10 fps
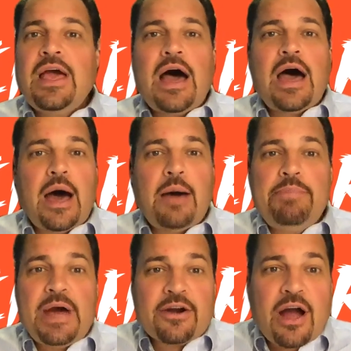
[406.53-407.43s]
uh, a
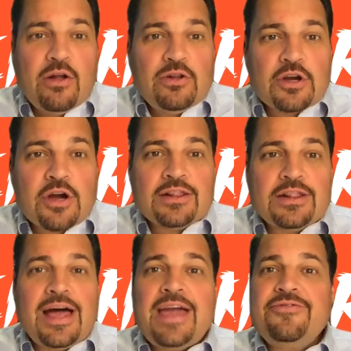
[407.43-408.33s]
better outlook on
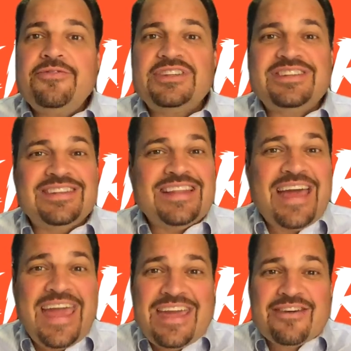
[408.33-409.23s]
life, the
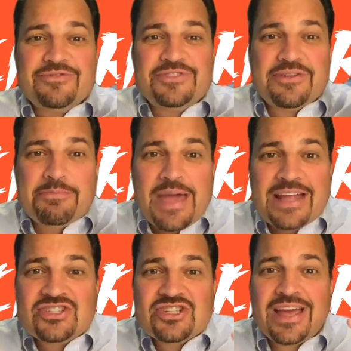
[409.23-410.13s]
delay of
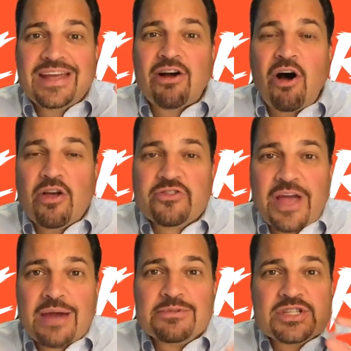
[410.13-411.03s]
dementia and
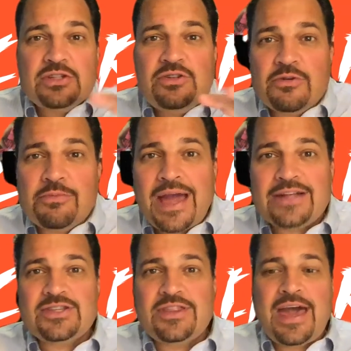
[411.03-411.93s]
Alzheimer's. Can you
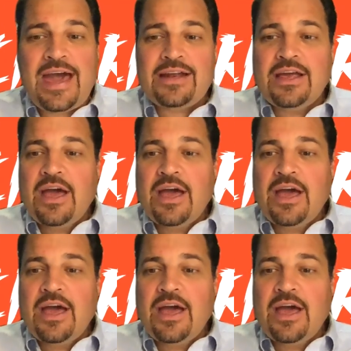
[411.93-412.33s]
imagine that?